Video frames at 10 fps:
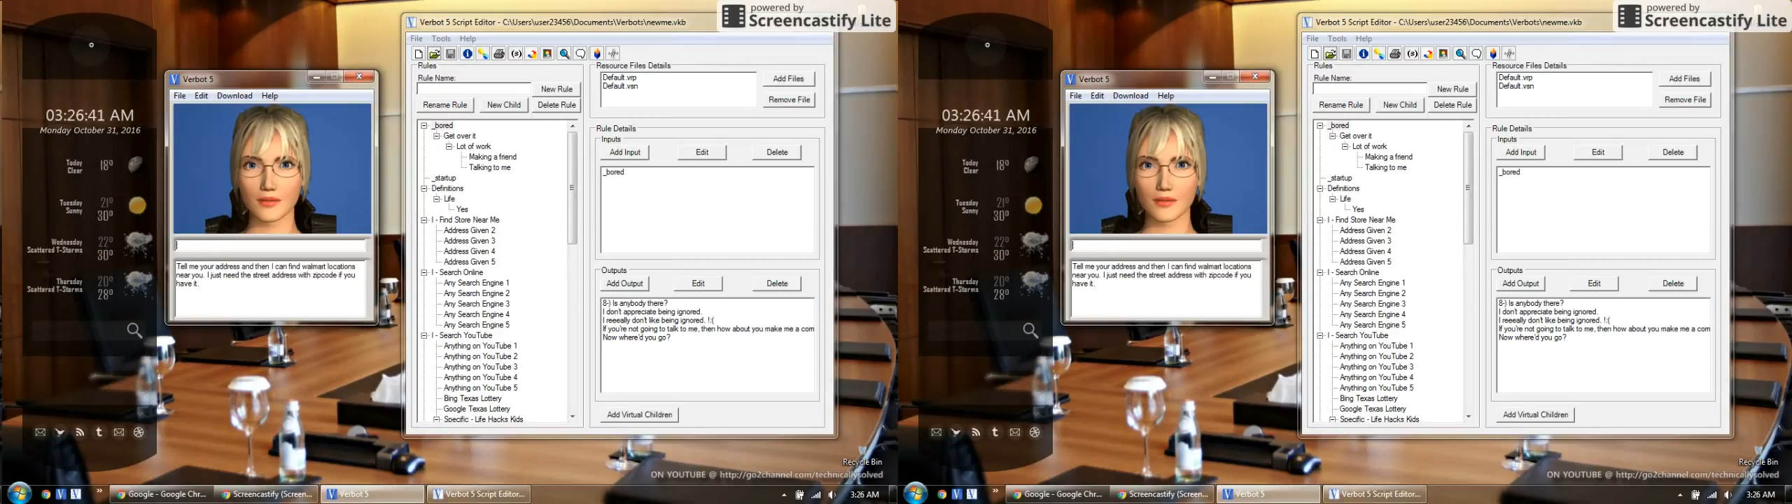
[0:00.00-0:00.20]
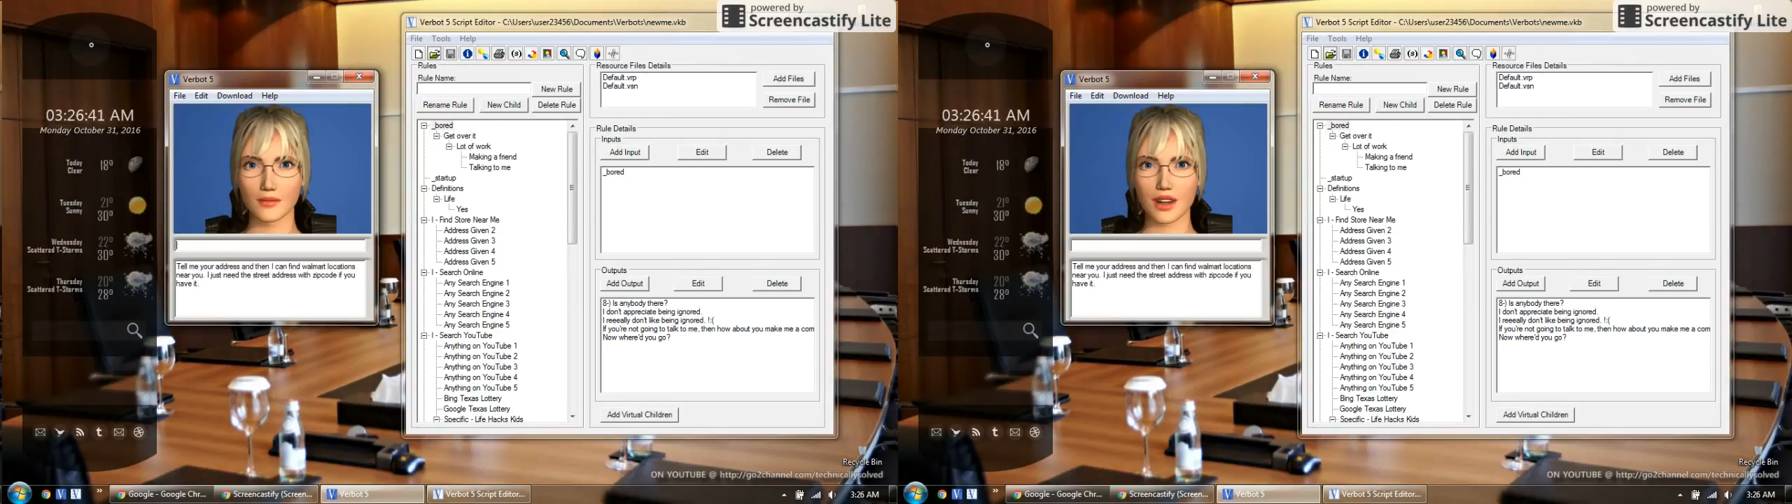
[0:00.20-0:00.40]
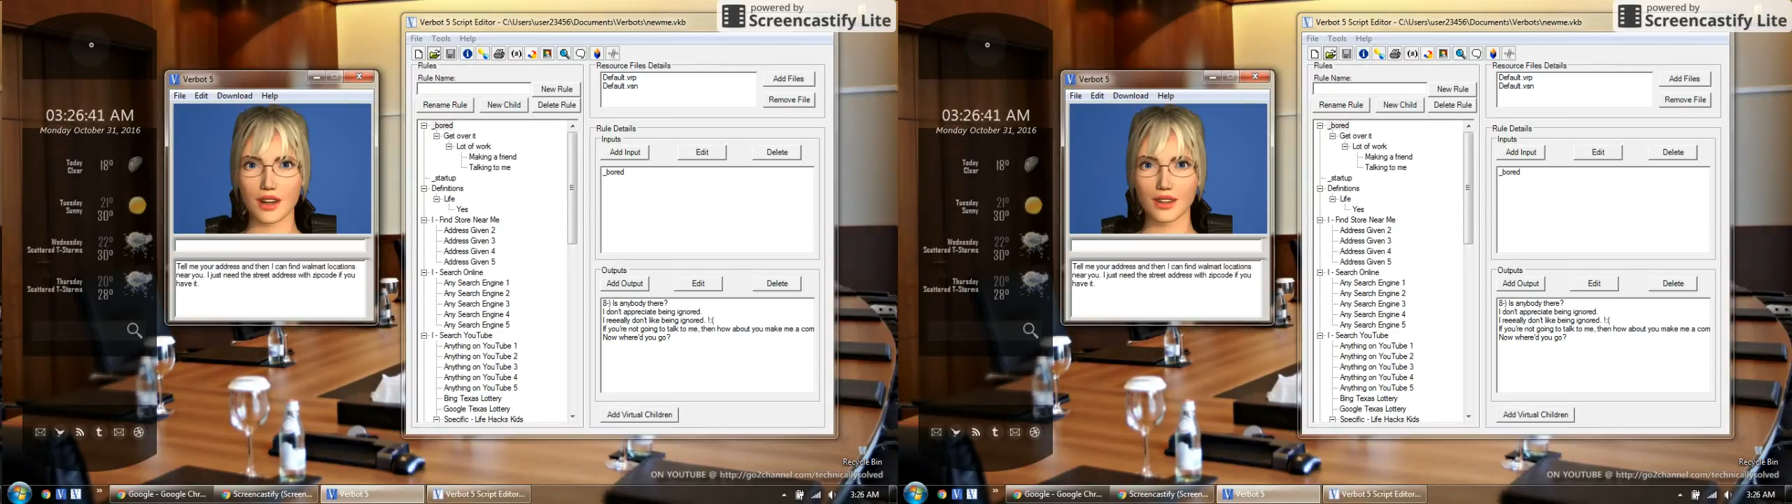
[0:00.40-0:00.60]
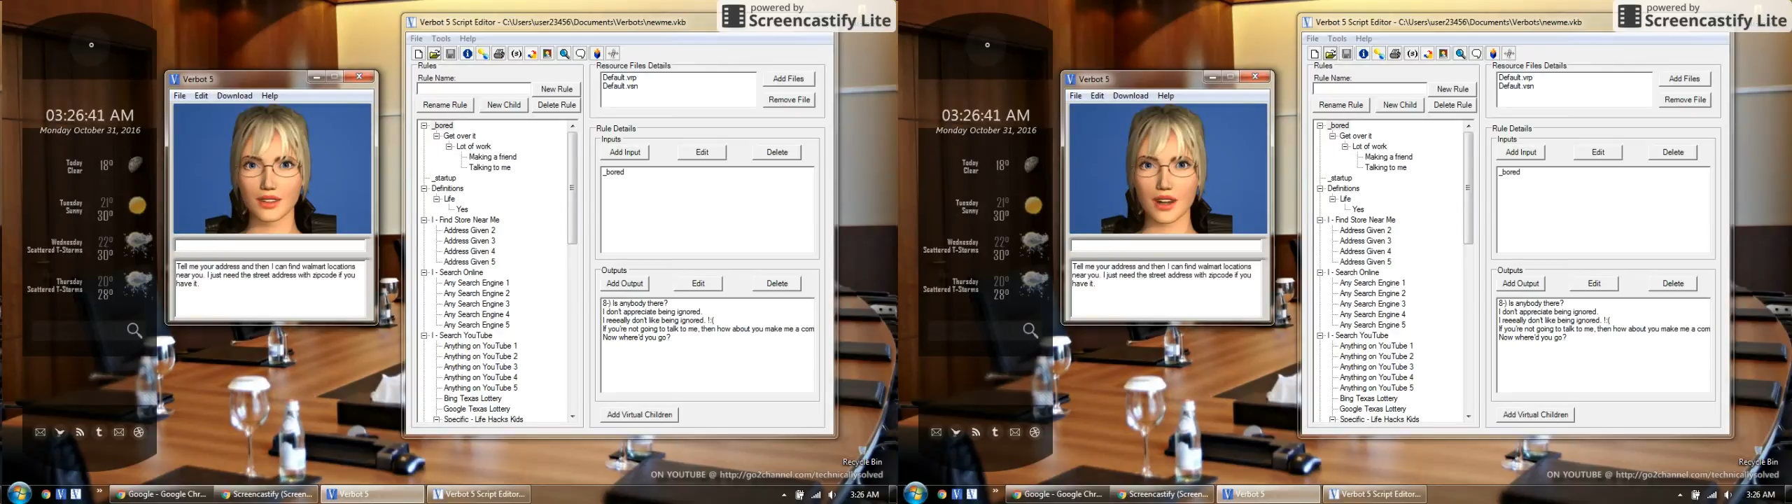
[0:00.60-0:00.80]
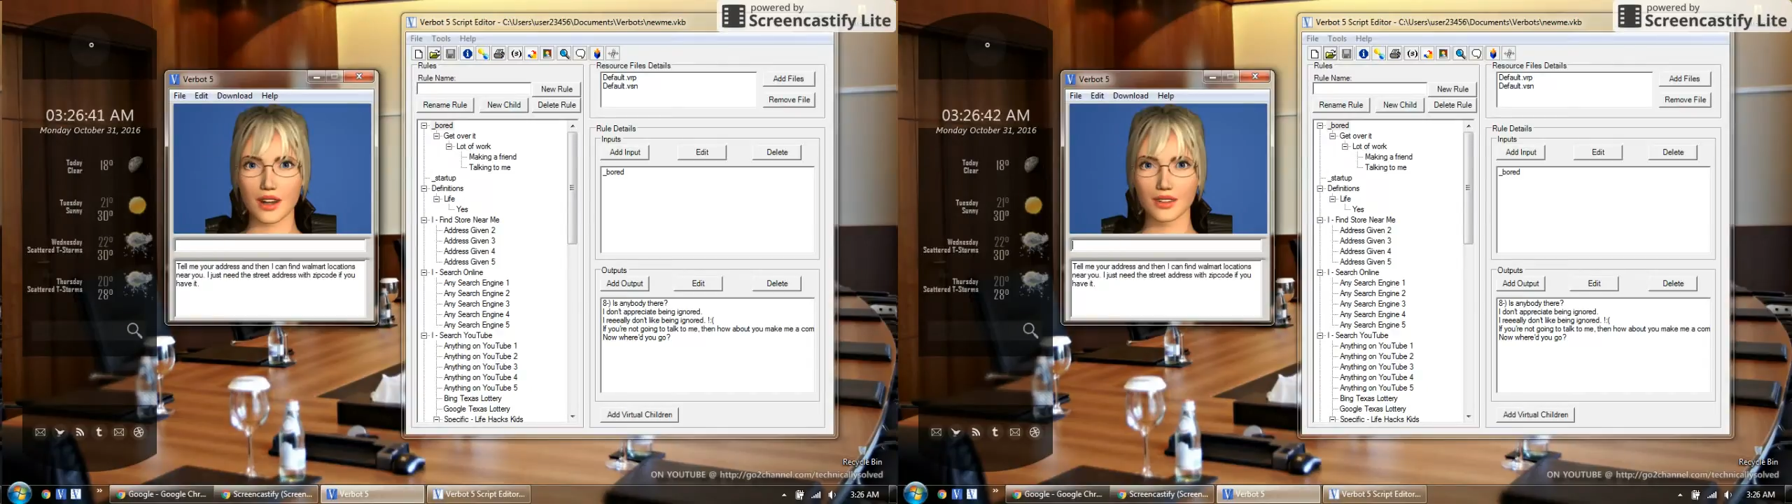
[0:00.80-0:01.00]
Tell me
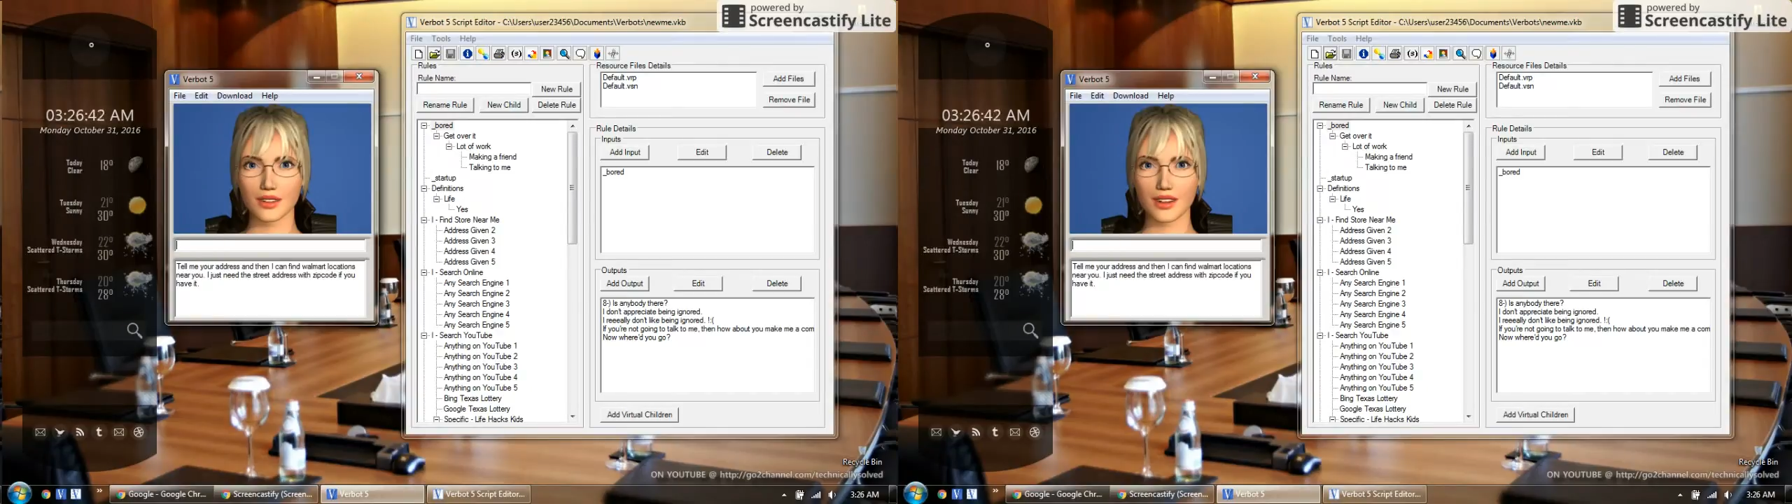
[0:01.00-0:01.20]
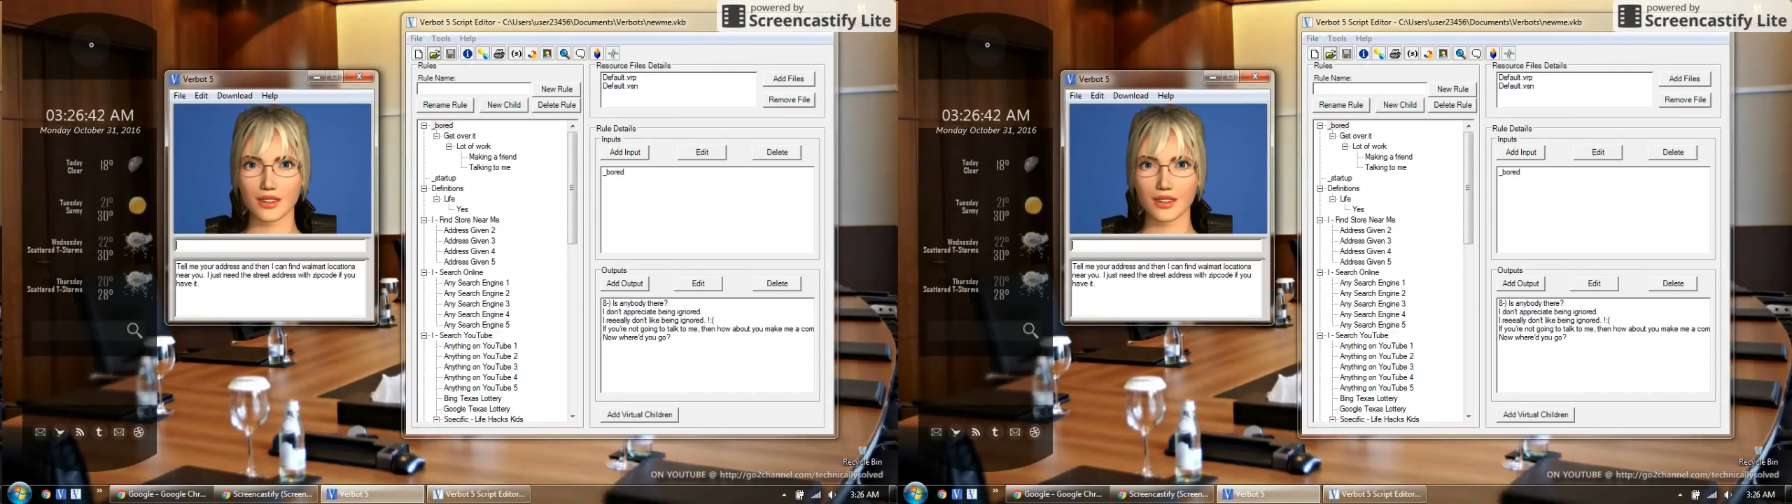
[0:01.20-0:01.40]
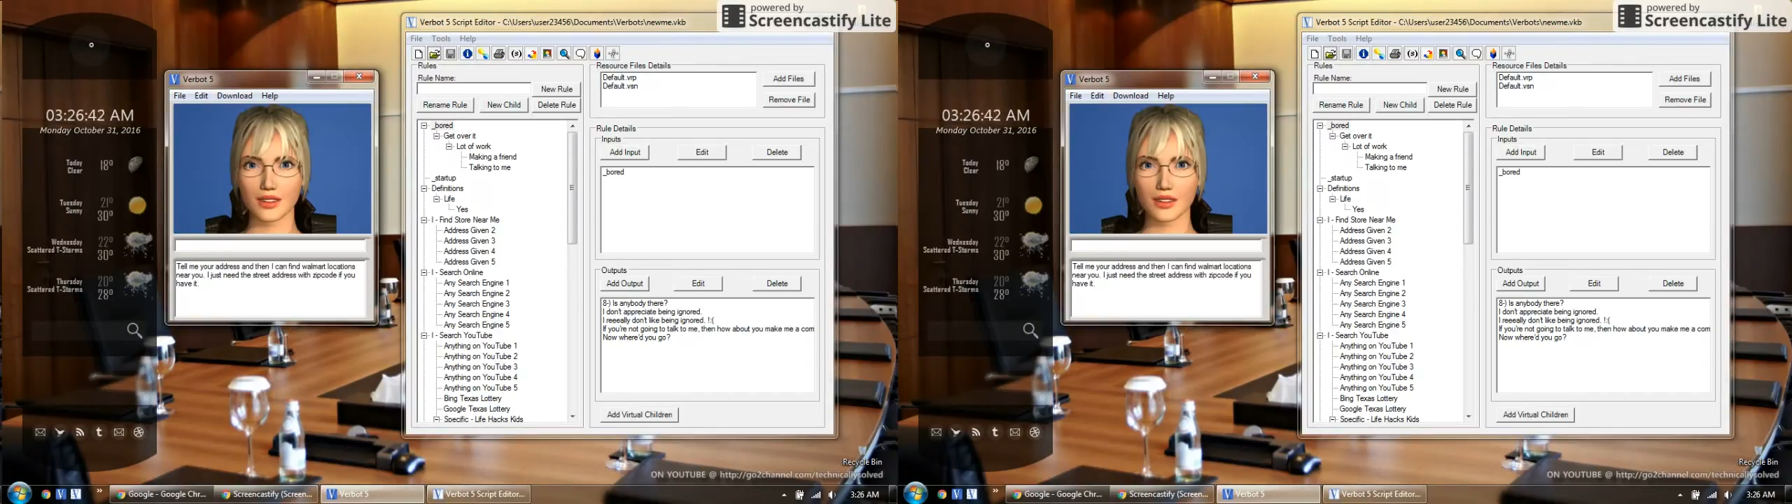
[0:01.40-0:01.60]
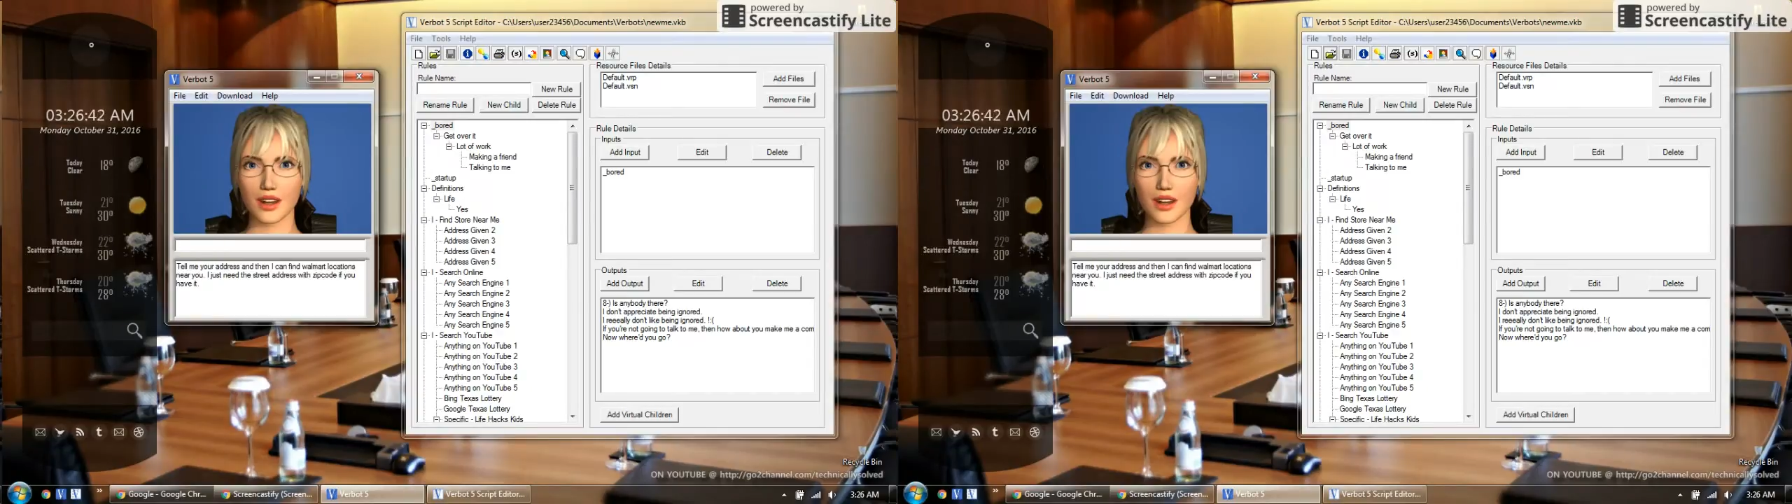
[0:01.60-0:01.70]
your address and then